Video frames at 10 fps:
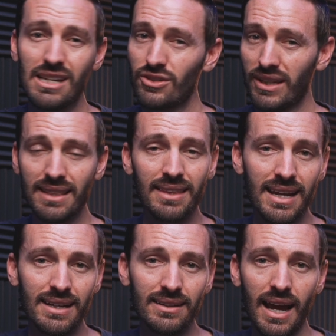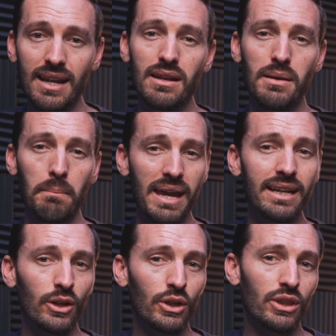to get the edit done, make
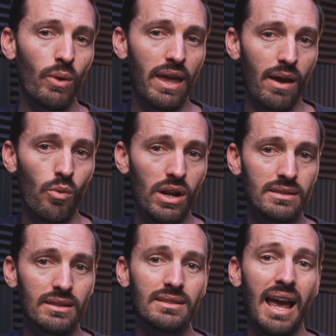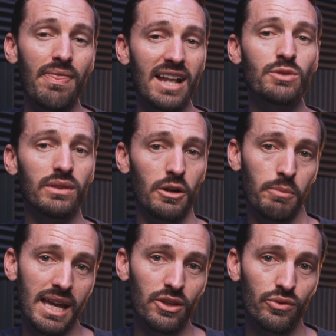it look the way they want it, and that's what they're
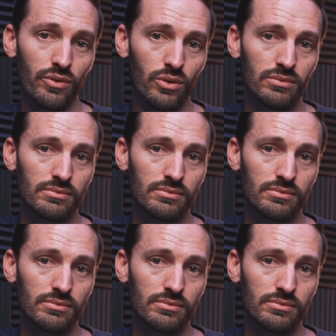paying you for.